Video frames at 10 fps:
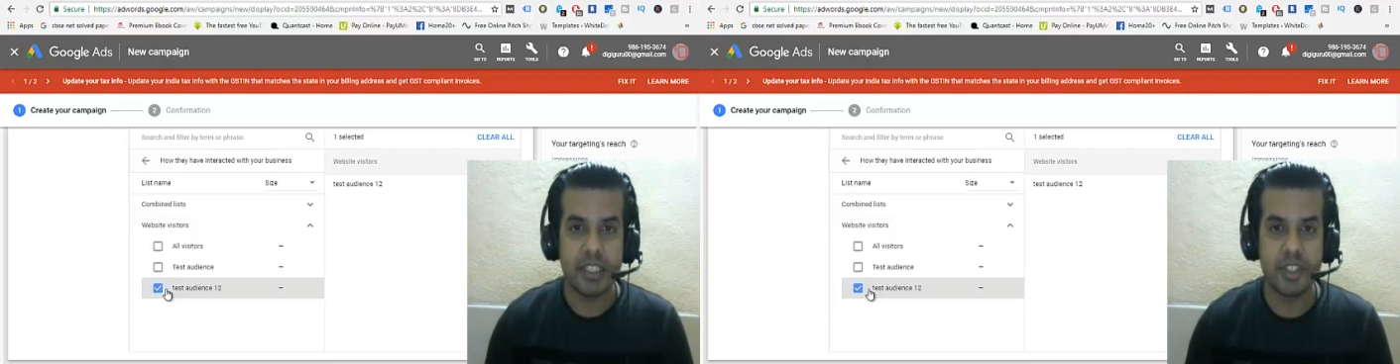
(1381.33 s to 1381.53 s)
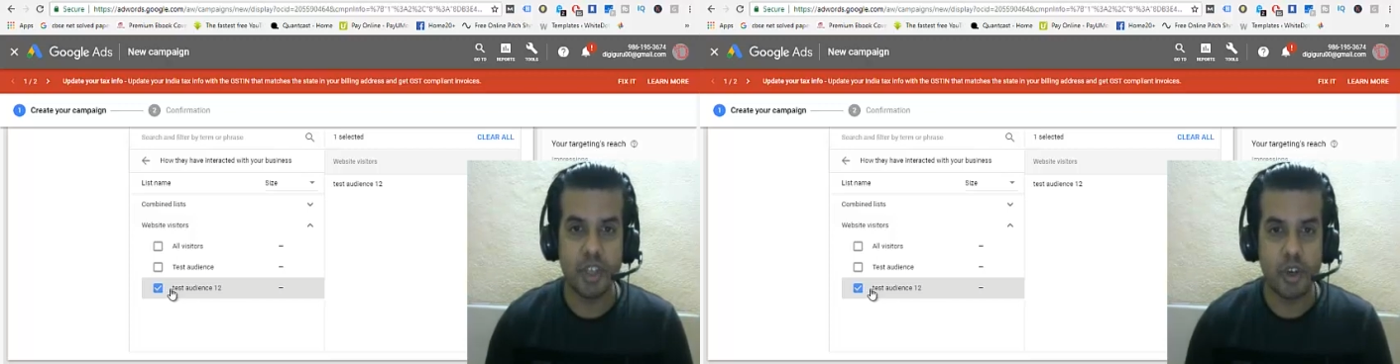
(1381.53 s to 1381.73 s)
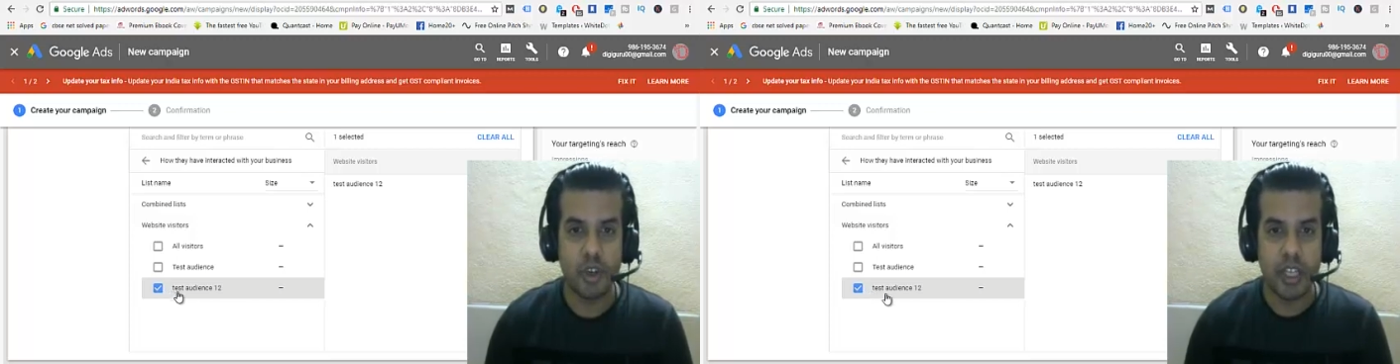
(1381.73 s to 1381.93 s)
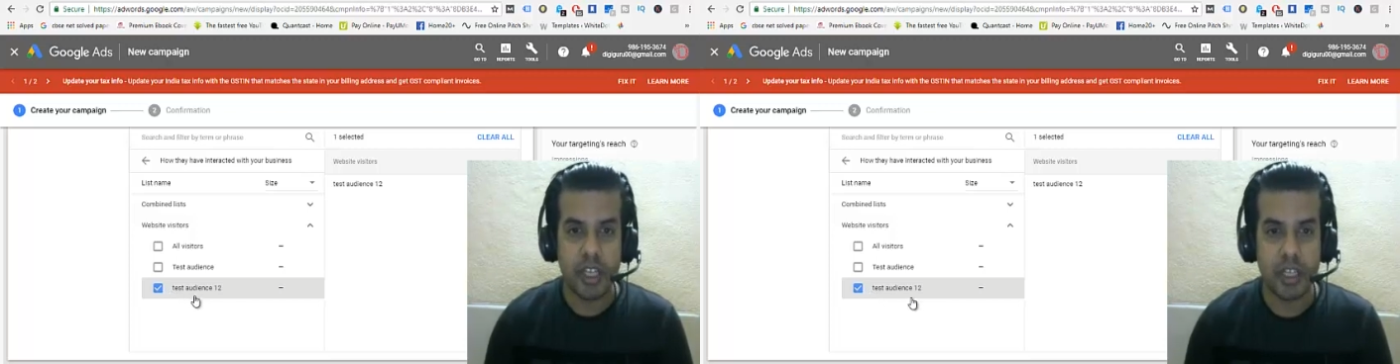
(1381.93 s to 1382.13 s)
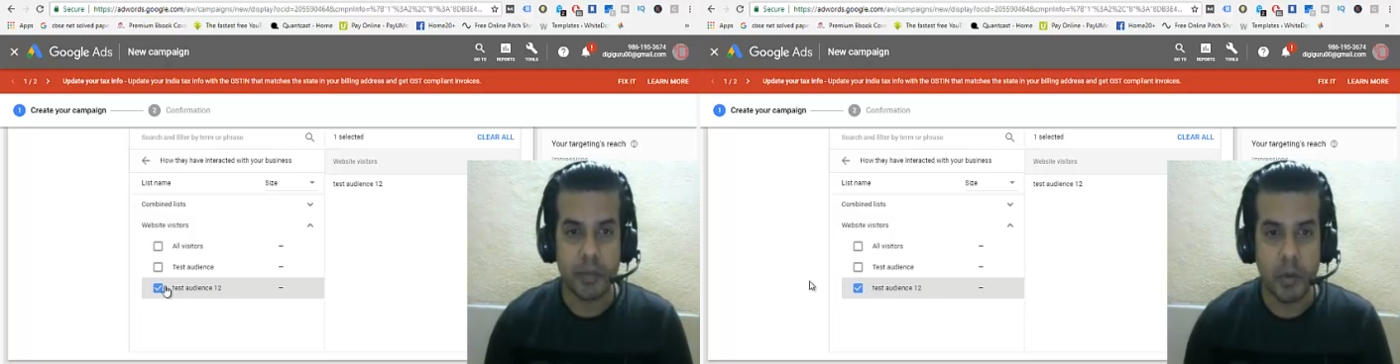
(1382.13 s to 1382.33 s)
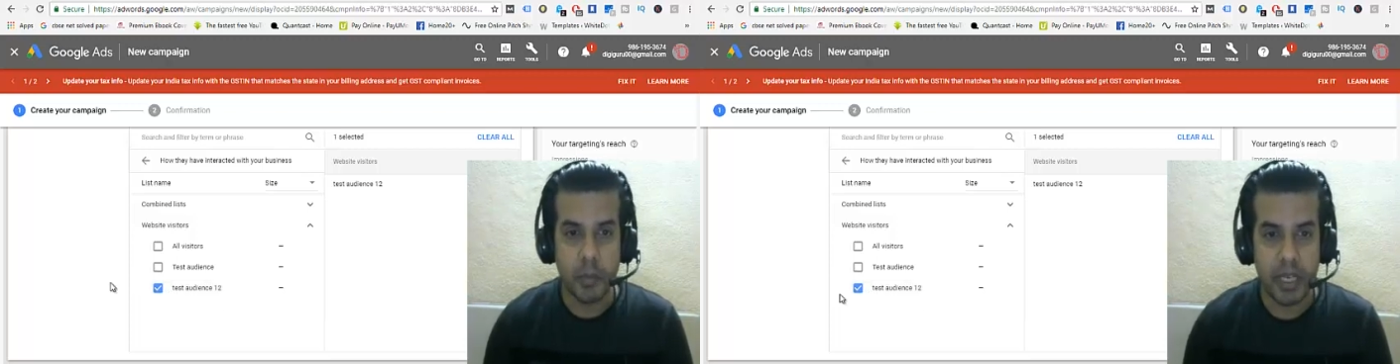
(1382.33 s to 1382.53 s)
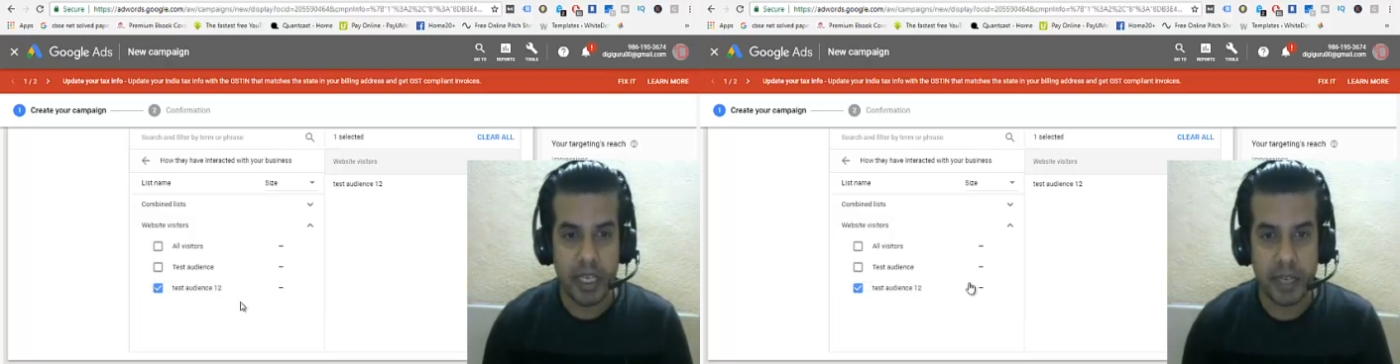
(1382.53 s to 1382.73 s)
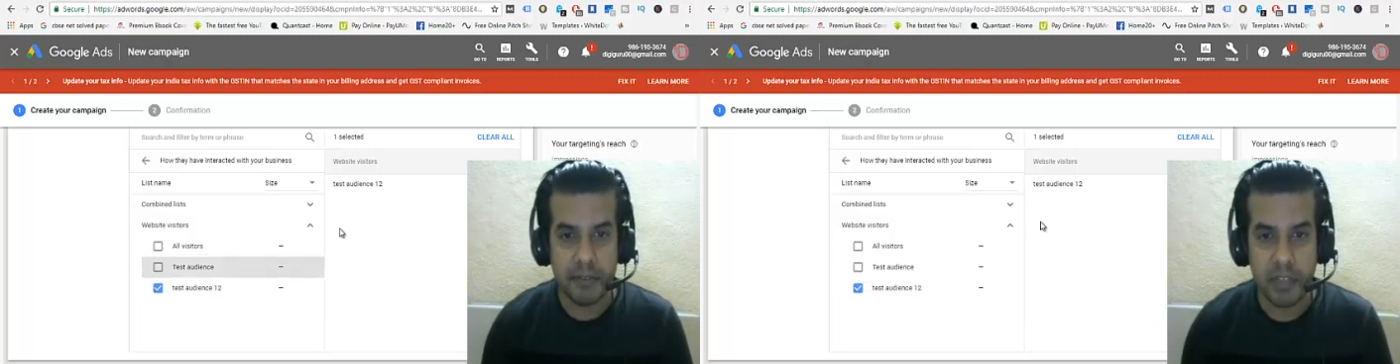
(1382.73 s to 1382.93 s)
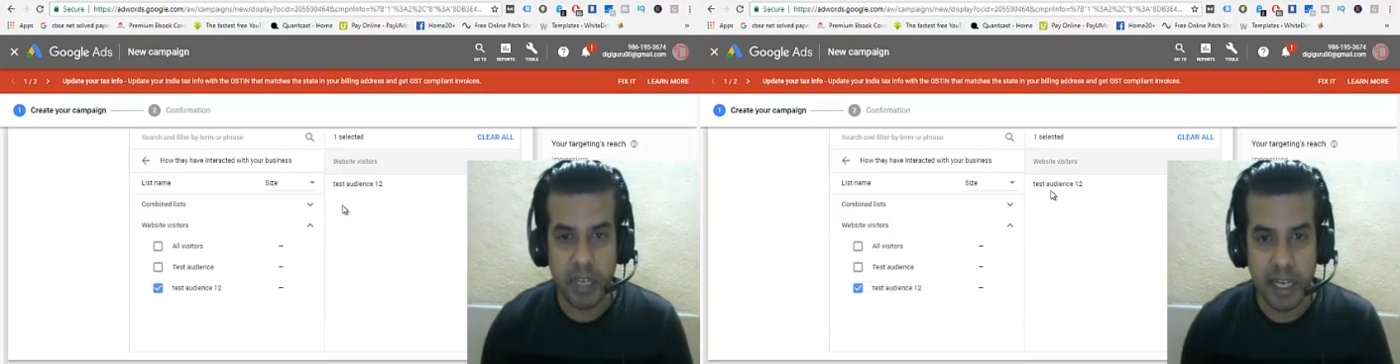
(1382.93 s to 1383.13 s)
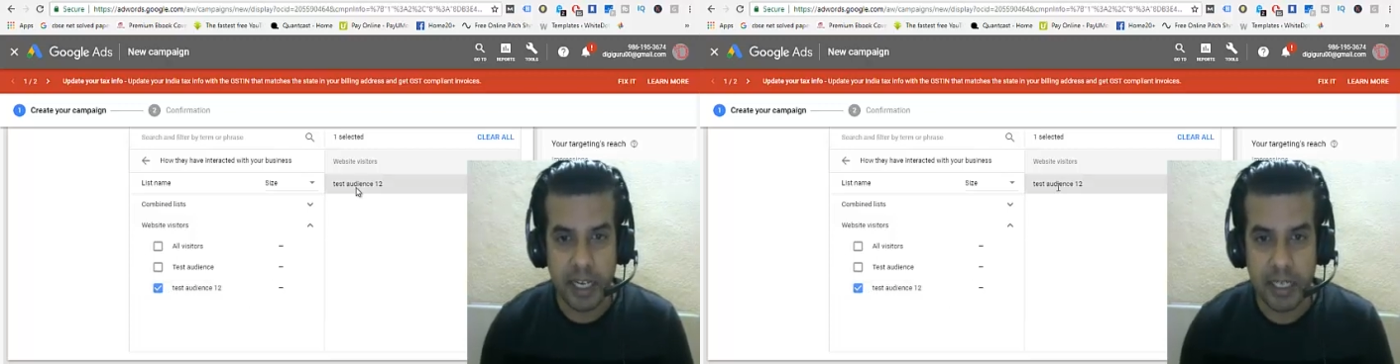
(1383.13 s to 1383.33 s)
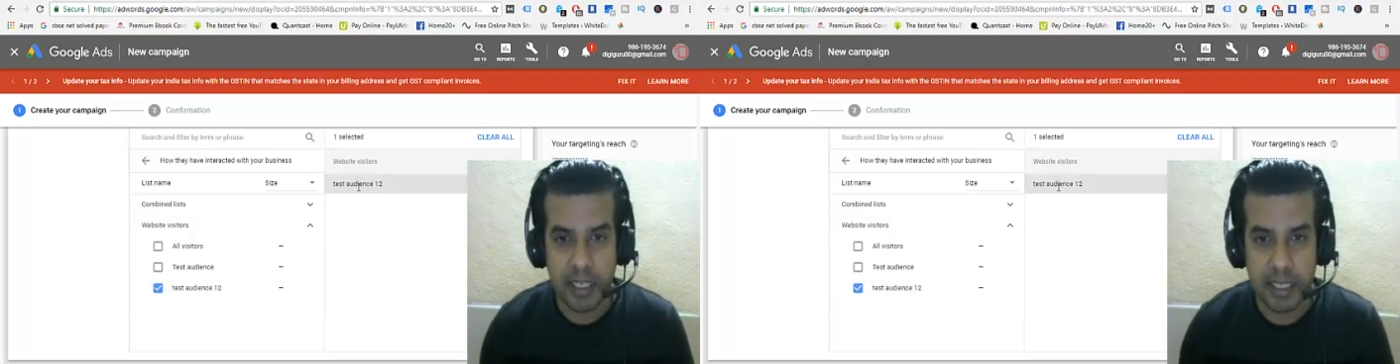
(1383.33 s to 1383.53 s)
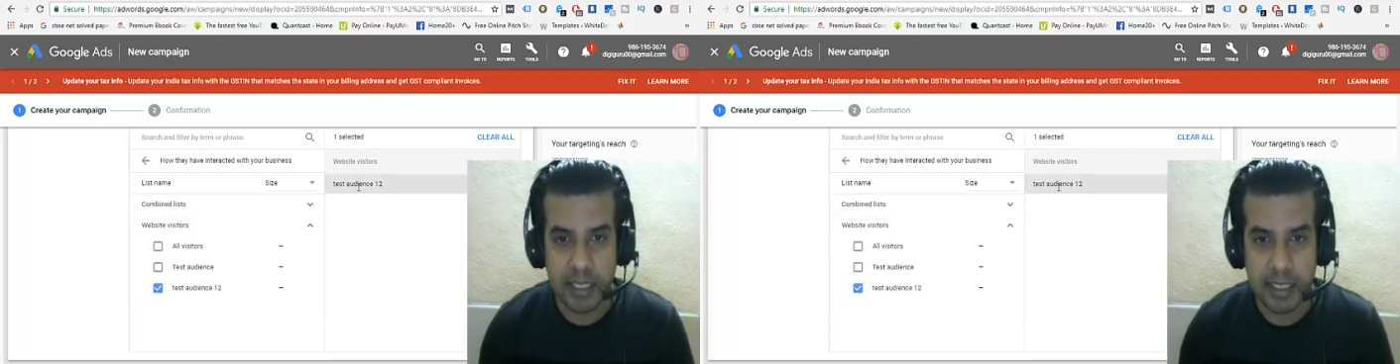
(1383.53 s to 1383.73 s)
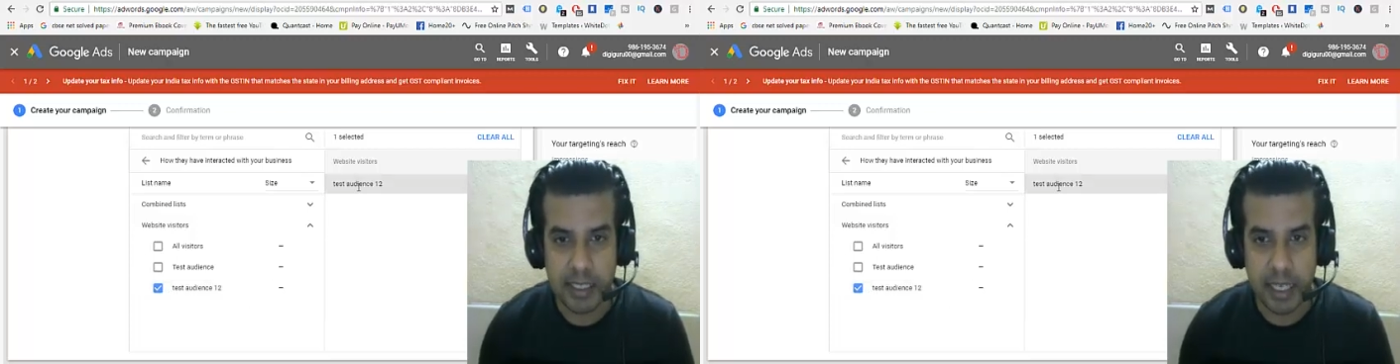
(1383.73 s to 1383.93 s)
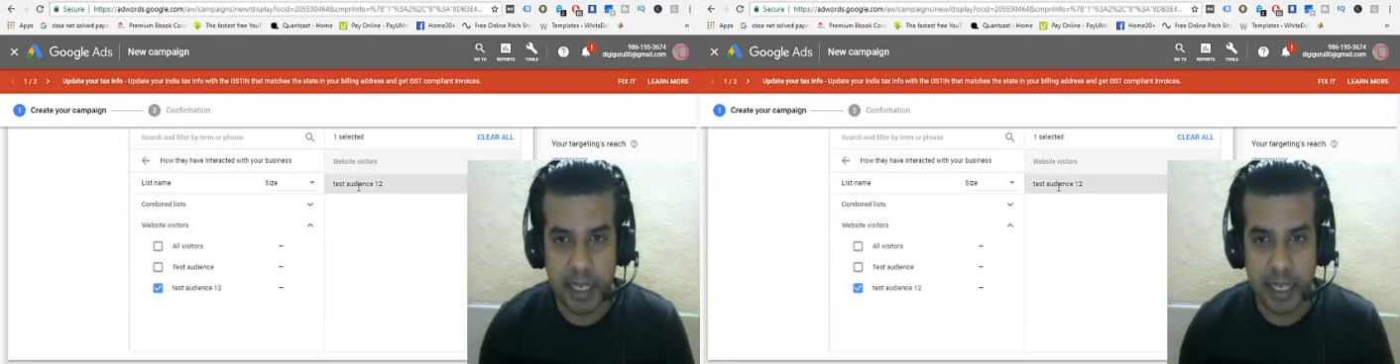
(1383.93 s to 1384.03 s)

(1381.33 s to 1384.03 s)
So the moment I have selected this